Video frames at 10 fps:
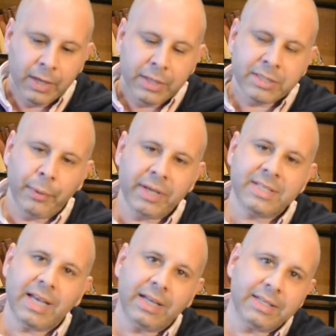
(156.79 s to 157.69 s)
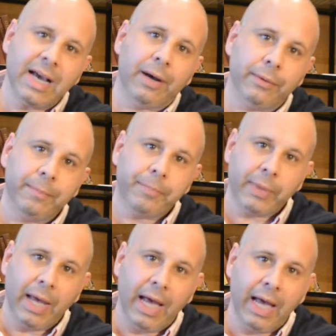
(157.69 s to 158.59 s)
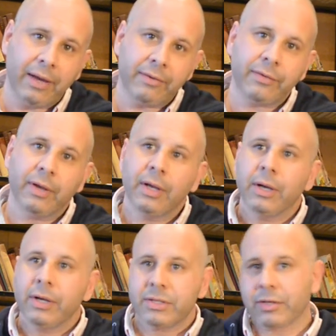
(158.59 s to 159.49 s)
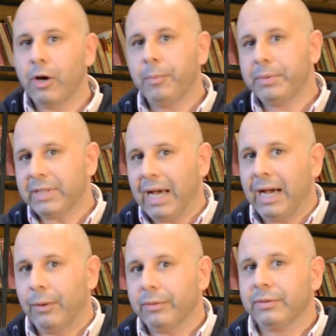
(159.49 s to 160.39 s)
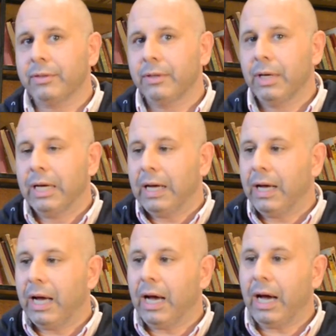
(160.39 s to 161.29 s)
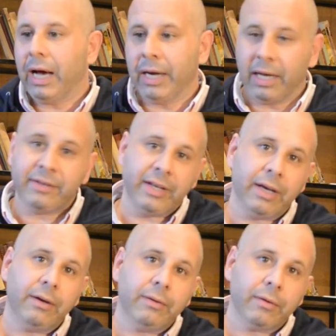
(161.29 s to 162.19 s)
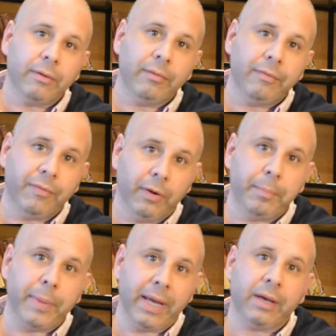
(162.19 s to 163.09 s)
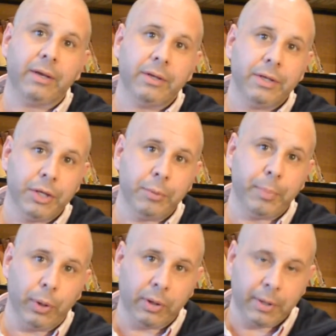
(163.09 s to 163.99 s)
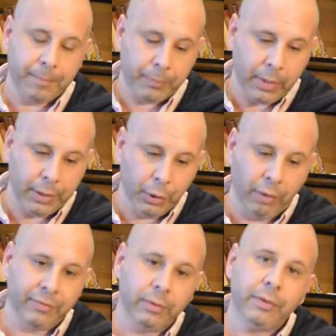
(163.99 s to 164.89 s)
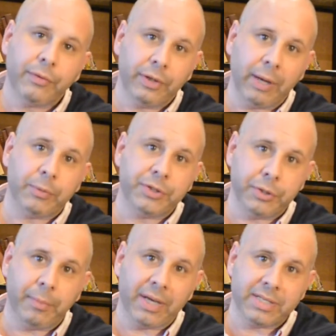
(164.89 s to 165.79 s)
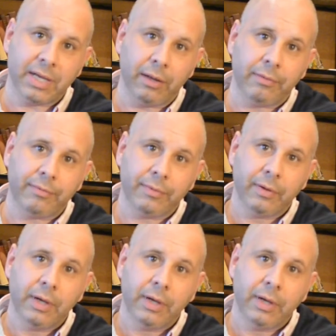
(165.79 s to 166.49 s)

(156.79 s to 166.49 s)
So I sat down and scoped out an idea for a big new book, a novel that I would do myself.